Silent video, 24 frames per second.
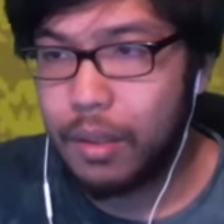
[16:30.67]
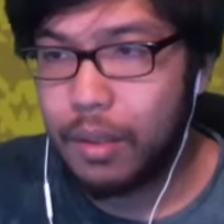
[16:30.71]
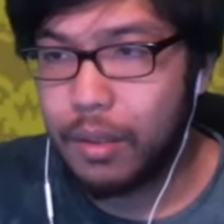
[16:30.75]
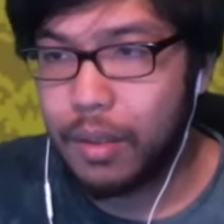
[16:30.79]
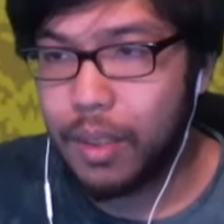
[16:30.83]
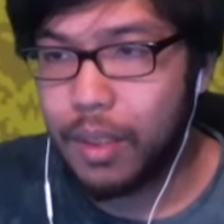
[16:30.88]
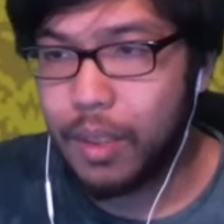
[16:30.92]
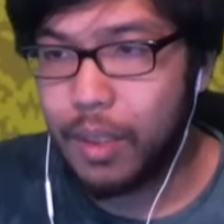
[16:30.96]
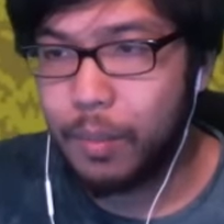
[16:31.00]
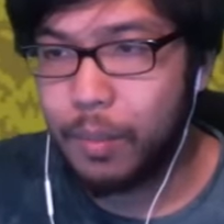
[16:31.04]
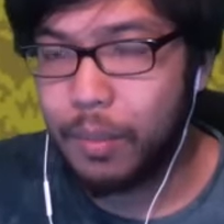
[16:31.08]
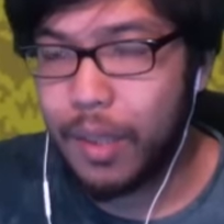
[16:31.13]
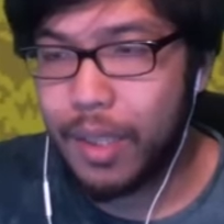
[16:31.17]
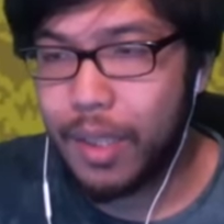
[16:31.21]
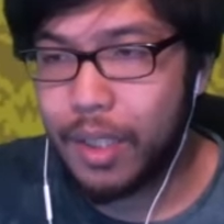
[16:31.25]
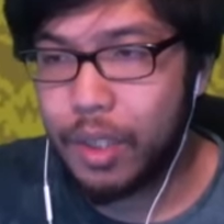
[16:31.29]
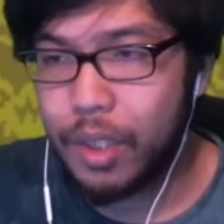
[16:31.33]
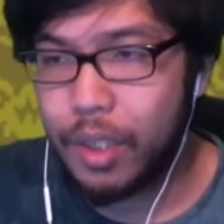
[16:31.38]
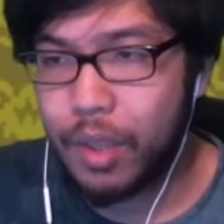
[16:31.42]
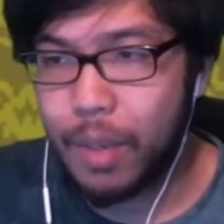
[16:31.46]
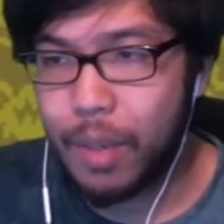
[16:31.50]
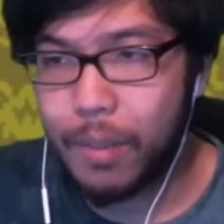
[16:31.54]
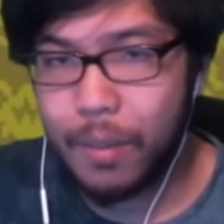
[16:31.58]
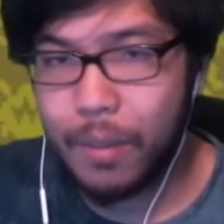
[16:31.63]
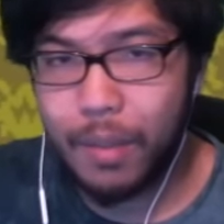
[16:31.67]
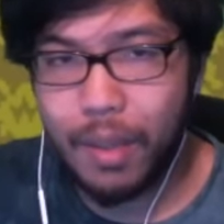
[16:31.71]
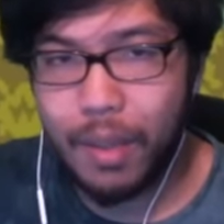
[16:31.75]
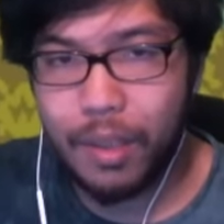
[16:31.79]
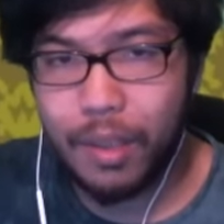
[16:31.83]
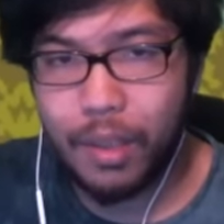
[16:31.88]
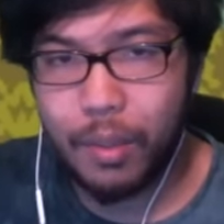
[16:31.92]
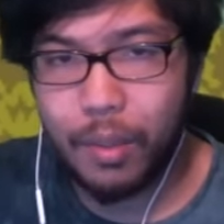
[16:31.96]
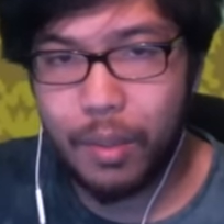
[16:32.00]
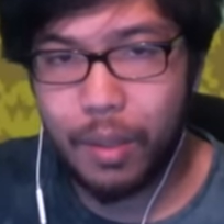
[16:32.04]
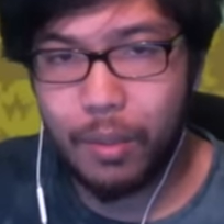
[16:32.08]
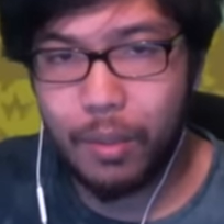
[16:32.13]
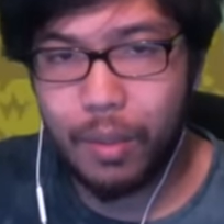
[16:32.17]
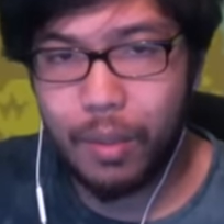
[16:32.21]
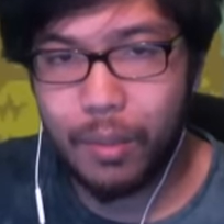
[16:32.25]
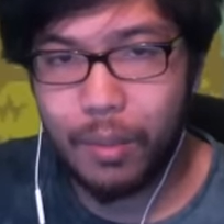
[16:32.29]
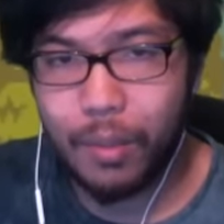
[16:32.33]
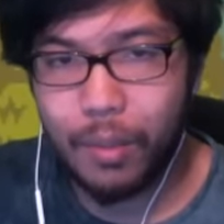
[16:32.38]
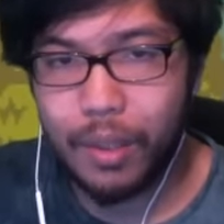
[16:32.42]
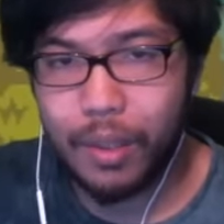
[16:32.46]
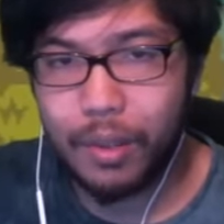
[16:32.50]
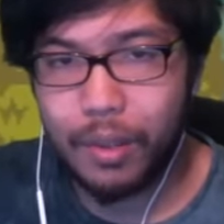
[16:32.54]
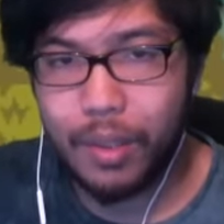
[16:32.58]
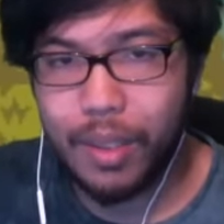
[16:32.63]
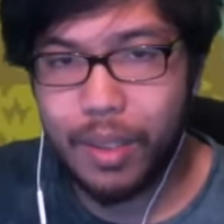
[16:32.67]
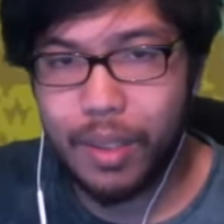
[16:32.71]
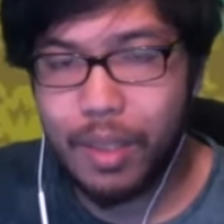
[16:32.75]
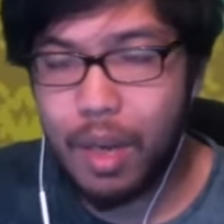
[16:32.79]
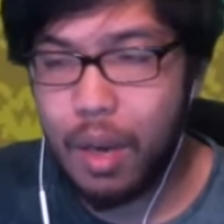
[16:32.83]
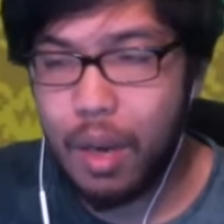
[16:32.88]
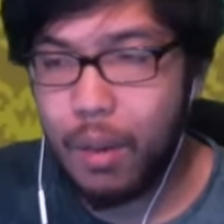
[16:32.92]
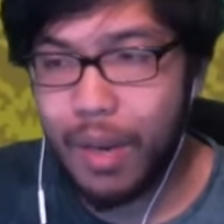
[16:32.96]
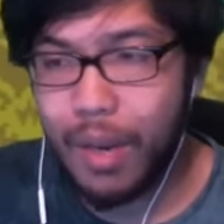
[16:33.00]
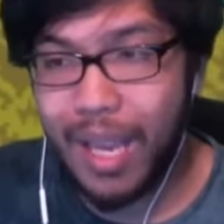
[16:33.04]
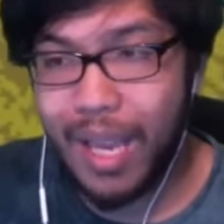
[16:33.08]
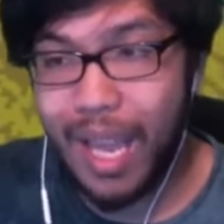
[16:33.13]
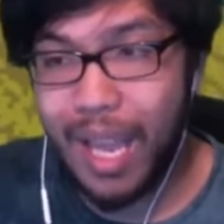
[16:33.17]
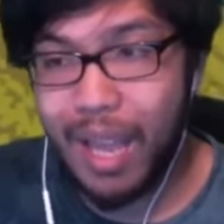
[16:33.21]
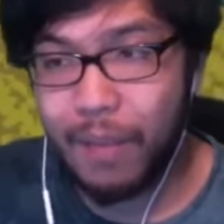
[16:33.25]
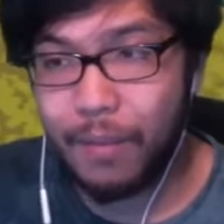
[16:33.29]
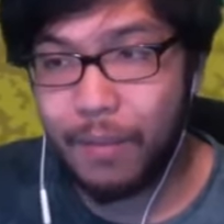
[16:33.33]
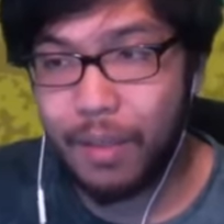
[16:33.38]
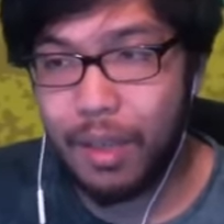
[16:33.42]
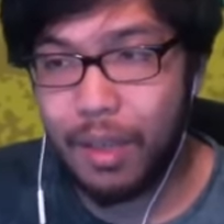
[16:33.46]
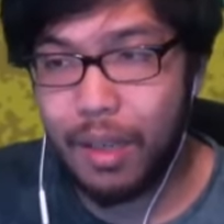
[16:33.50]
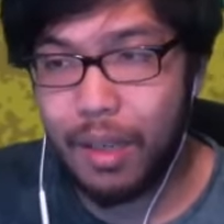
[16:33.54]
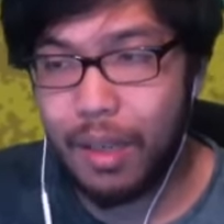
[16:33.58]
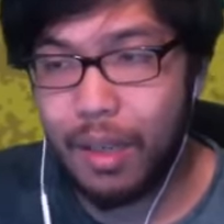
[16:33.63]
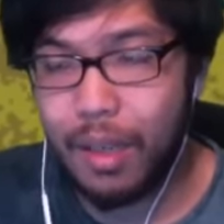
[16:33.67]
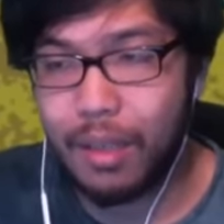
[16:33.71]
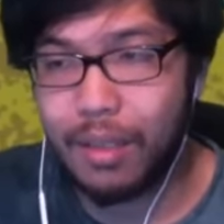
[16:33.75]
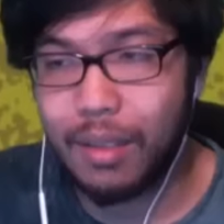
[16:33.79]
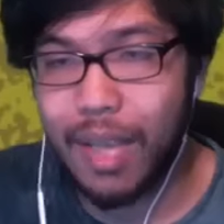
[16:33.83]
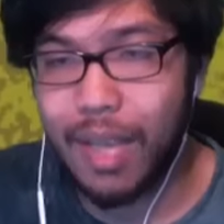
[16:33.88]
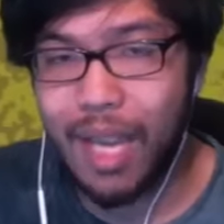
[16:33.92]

Did you play Tremor Mod, Terraria 1.3? No, I have not.